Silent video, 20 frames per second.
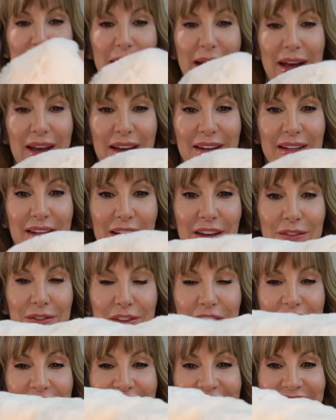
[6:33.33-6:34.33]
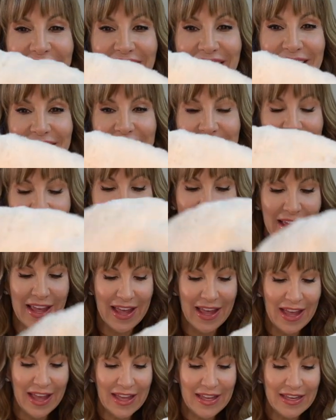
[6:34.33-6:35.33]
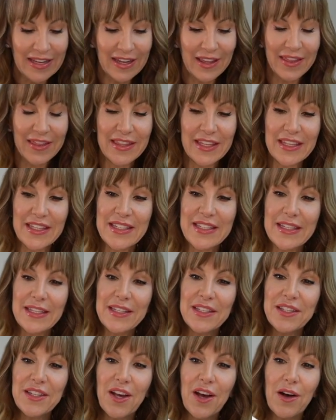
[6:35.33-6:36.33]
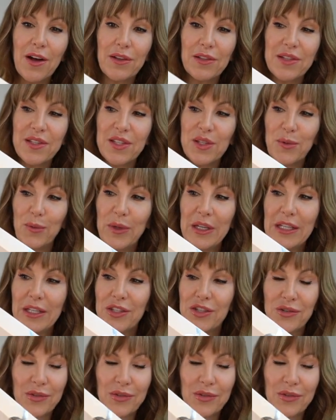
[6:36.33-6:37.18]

back of your head. Now, this is called Sweet